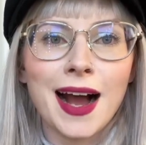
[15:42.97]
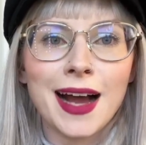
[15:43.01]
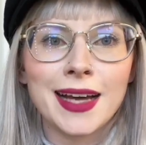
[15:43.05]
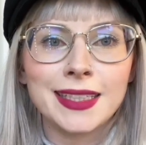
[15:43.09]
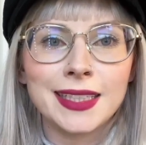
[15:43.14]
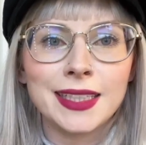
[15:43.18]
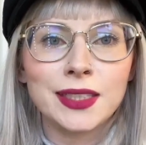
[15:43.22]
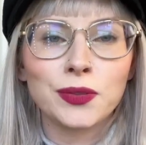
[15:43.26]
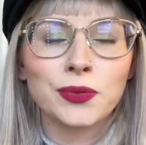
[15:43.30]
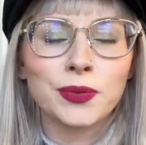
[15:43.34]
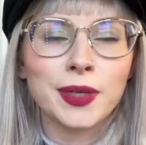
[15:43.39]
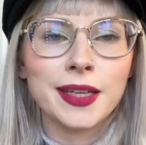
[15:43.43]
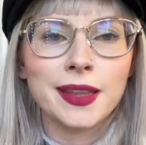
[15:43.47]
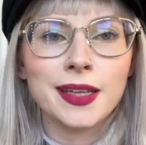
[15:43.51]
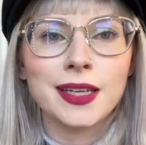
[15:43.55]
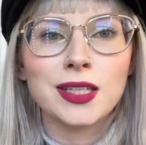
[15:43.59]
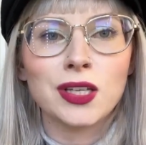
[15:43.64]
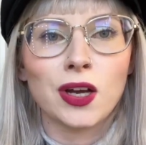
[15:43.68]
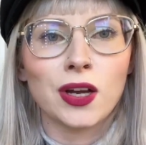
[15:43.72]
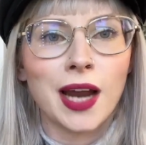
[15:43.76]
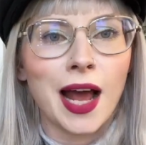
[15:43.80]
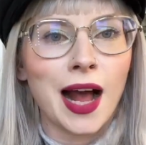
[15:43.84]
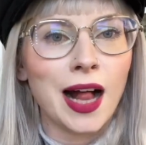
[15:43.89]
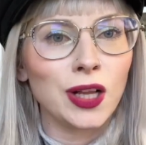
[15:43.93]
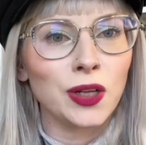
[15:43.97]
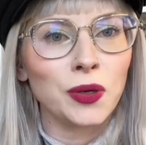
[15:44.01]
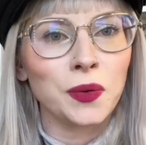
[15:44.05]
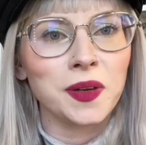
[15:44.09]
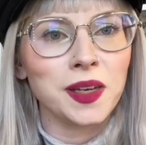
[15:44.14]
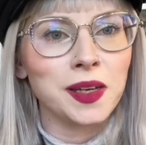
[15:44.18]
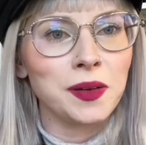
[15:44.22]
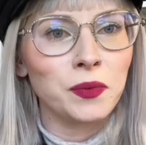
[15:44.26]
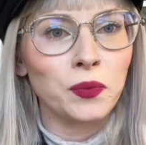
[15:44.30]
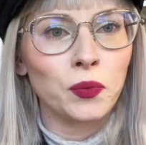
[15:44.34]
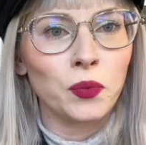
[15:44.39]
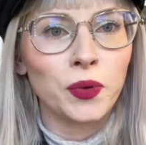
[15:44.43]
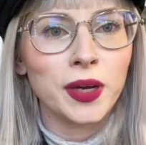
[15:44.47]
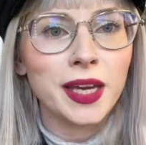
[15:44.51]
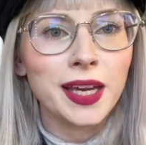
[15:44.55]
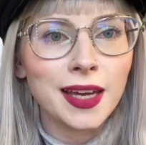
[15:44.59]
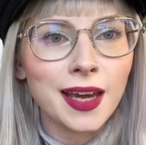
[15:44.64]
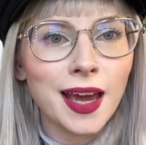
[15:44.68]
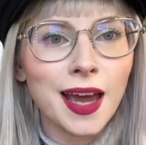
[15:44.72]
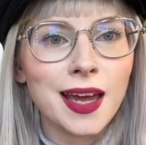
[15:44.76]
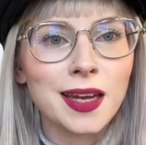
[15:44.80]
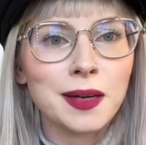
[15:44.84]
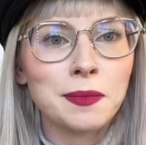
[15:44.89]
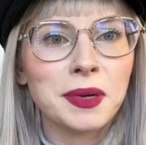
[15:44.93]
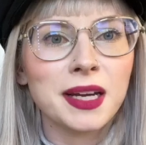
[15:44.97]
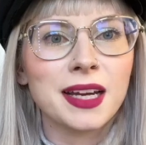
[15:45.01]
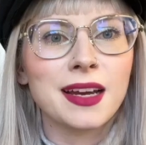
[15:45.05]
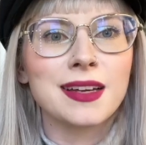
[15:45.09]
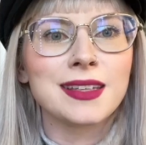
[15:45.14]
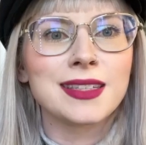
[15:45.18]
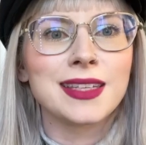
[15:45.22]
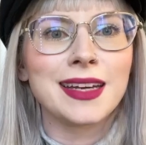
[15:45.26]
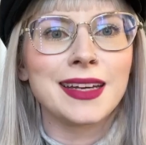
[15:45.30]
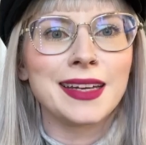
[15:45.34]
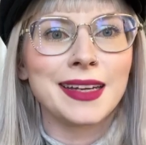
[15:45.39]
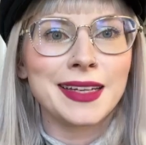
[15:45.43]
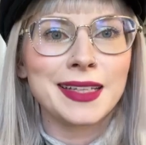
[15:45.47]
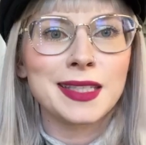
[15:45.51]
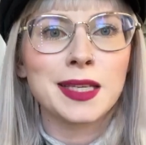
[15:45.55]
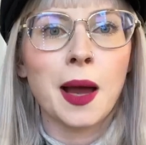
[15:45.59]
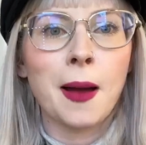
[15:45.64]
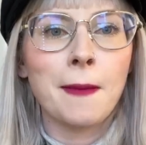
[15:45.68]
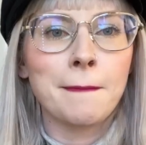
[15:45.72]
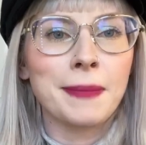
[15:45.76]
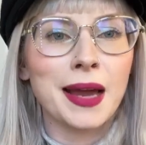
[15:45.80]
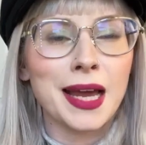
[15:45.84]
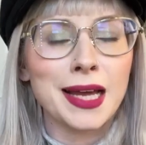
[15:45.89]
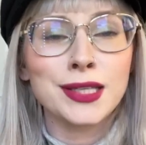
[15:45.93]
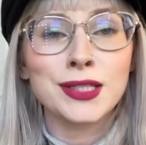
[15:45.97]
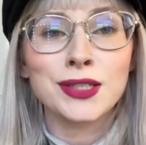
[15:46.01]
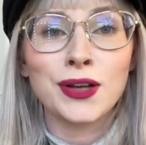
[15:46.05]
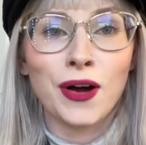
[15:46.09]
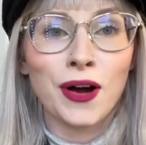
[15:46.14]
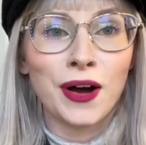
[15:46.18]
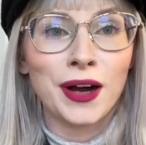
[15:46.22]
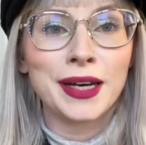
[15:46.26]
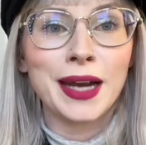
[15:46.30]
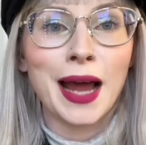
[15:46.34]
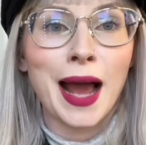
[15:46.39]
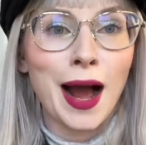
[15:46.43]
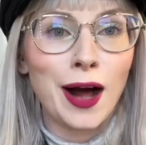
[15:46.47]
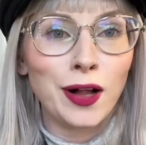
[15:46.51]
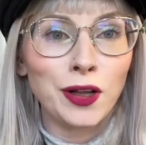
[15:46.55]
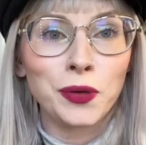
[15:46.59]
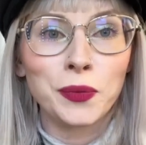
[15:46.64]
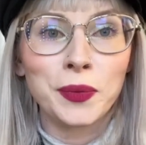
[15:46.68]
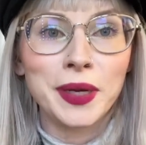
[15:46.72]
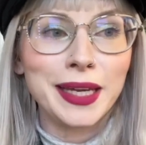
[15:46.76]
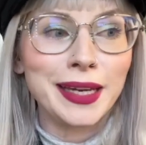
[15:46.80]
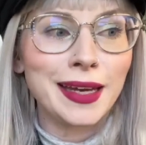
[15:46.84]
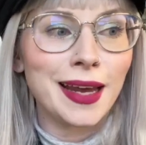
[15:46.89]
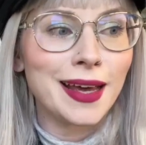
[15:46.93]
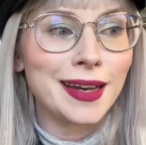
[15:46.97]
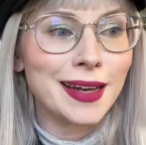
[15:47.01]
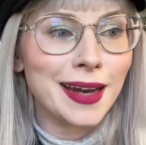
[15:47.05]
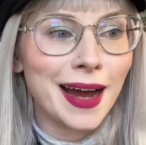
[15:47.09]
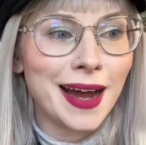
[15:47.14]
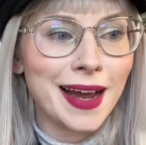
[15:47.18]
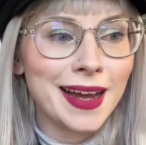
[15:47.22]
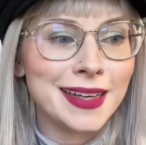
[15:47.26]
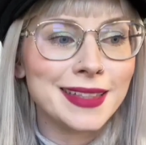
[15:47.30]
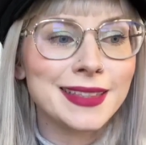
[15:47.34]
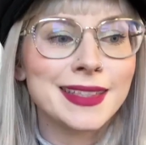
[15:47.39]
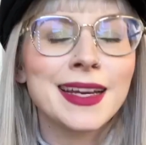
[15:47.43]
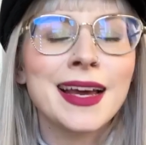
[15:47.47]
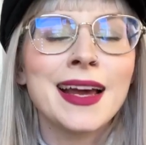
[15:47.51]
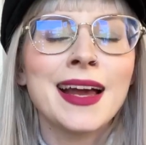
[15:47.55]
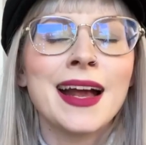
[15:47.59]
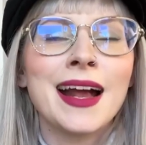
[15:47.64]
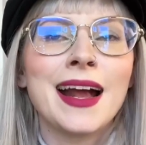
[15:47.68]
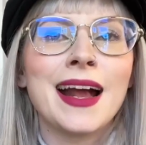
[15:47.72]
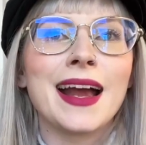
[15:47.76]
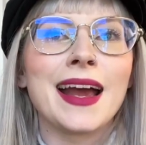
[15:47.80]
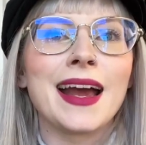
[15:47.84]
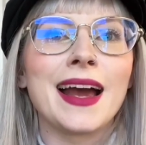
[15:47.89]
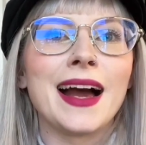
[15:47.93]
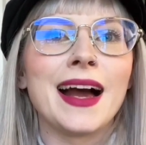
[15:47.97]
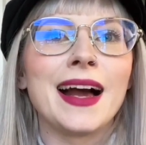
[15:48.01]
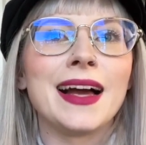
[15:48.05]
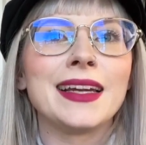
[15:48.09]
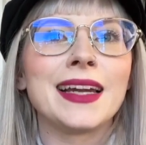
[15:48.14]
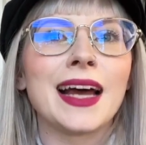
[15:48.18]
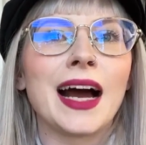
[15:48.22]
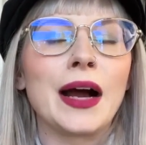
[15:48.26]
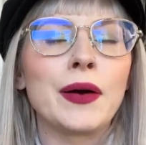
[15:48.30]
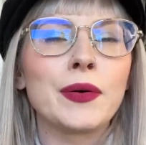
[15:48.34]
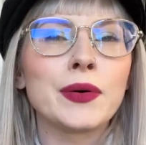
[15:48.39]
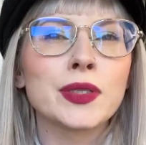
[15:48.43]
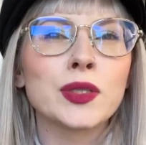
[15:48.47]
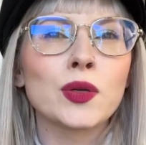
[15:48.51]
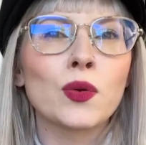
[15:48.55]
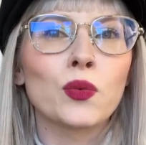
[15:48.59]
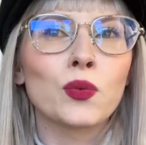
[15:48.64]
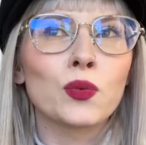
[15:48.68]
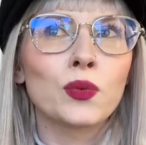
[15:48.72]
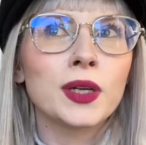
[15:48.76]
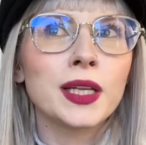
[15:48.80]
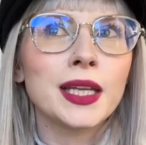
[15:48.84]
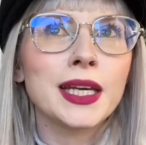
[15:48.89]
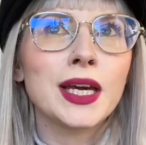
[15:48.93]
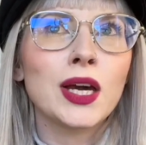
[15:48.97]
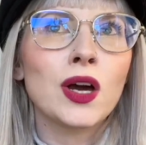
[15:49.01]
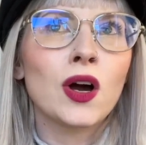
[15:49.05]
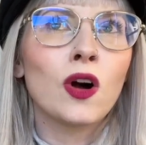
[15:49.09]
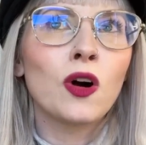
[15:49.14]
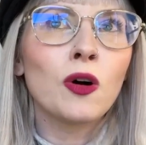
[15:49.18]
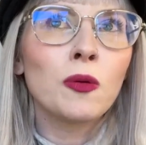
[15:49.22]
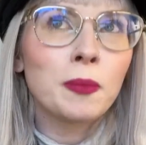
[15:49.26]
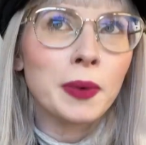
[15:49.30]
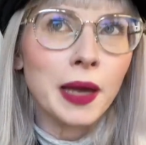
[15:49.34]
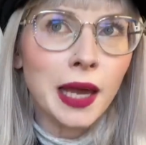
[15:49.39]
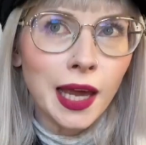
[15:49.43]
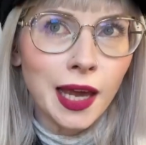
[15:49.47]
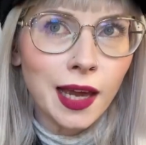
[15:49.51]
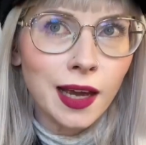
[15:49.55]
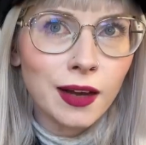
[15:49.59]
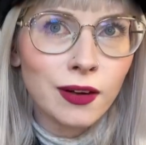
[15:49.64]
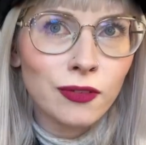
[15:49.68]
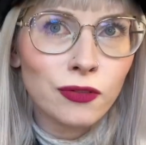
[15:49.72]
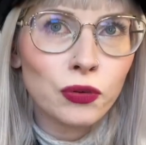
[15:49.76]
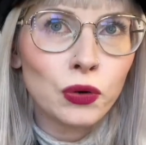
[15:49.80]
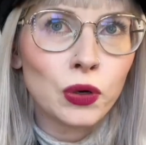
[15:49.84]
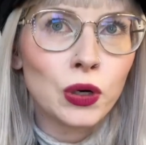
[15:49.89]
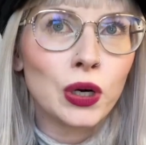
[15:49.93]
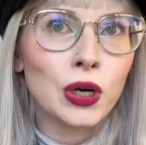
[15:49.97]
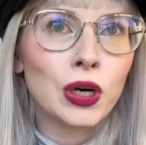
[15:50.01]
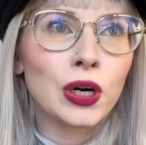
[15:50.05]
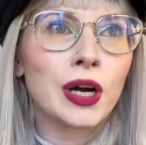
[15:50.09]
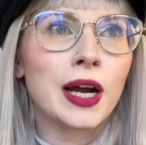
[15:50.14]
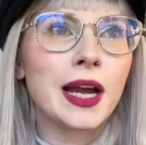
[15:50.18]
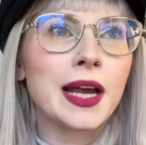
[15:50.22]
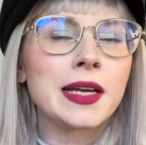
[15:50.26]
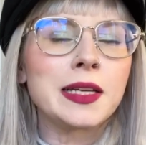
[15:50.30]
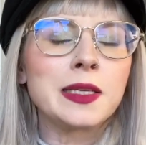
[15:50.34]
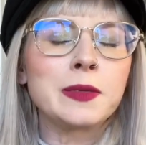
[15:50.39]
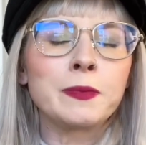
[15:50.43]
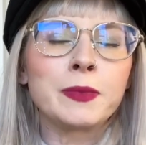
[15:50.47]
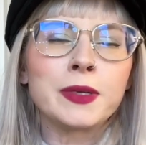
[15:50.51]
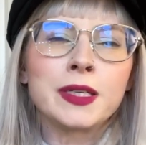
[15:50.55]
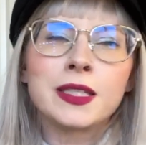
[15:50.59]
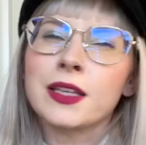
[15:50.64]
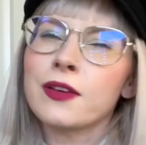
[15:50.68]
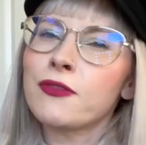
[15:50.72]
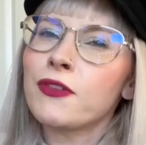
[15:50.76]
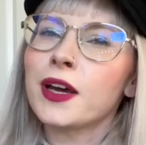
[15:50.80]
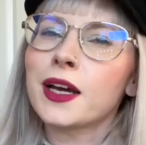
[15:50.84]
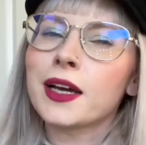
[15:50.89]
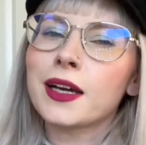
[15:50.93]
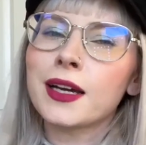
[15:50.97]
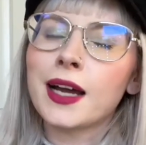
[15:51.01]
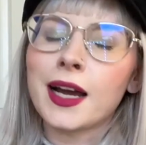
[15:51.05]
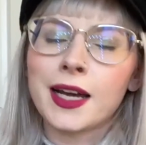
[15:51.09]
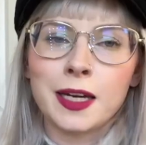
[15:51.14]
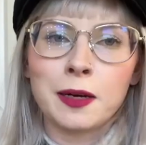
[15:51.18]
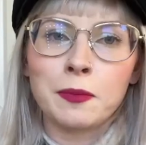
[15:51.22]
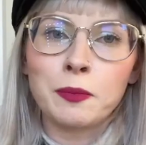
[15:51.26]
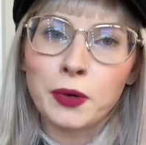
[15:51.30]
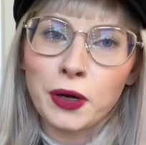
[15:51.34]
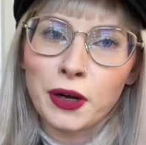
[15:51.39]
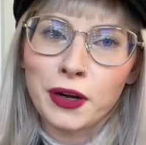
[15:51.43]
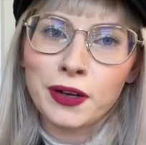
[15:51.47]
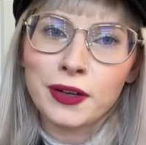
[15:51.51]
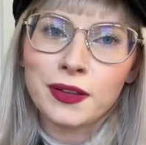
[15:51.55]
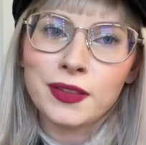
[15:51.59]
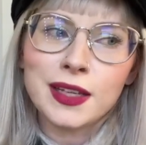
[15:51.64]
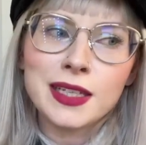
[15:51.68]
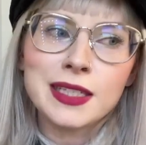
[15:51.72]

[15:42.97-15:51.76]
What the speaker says: I did read this on Halloween weekend because it is based on Halloween night, and I was really hoping for a specific kind of book.